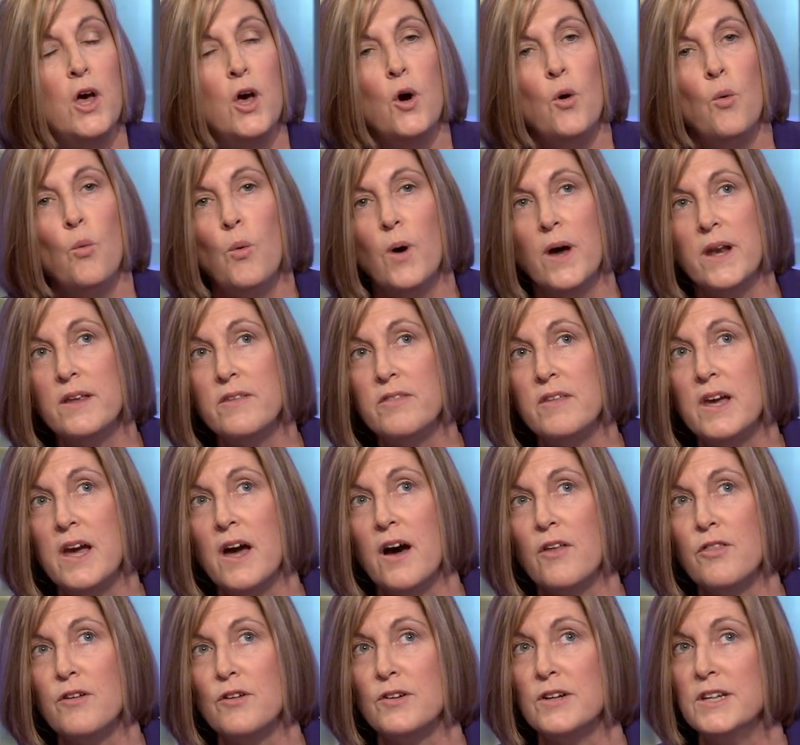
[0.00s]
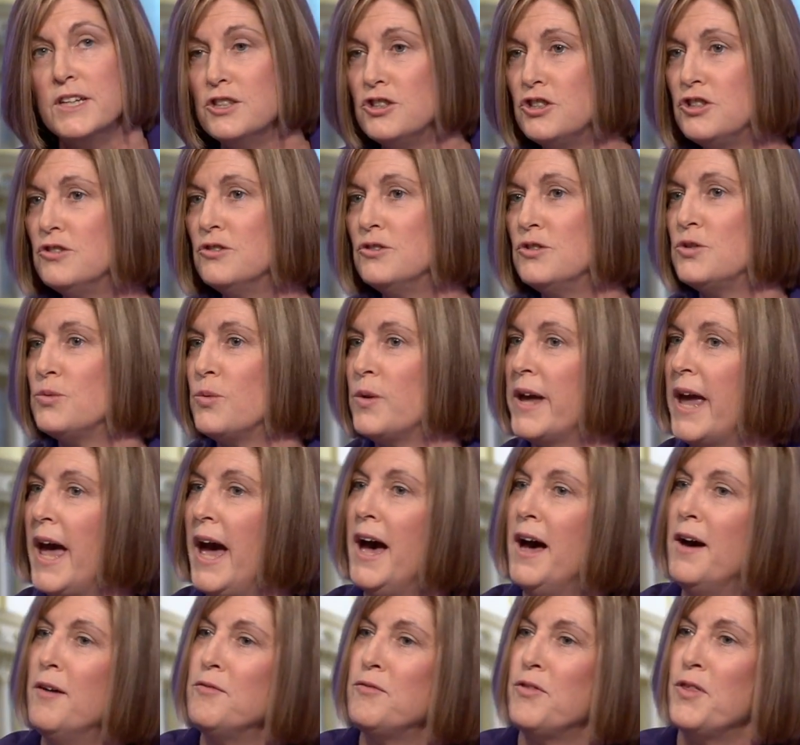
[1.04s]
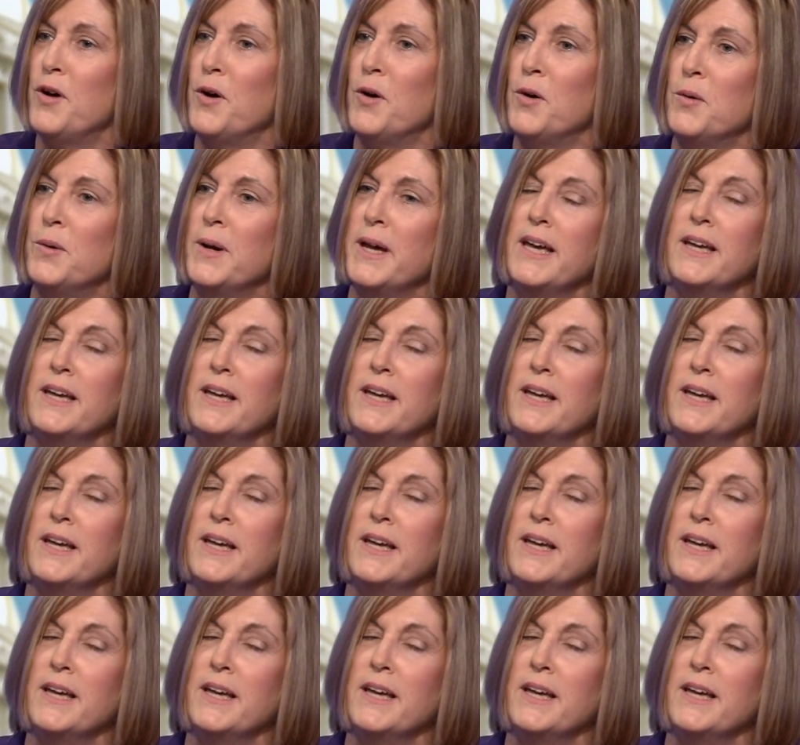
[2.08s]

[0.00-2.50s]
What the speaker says: One of the other issues we have, though,